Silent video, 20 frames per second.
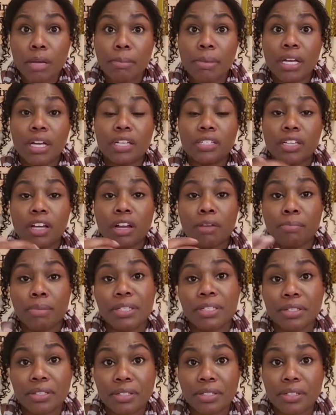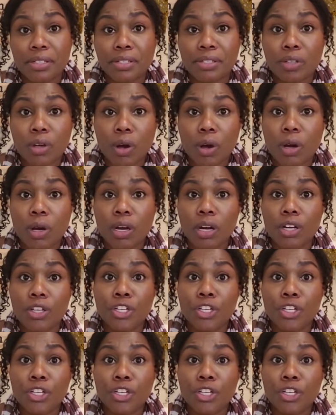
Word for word: because our businesses are,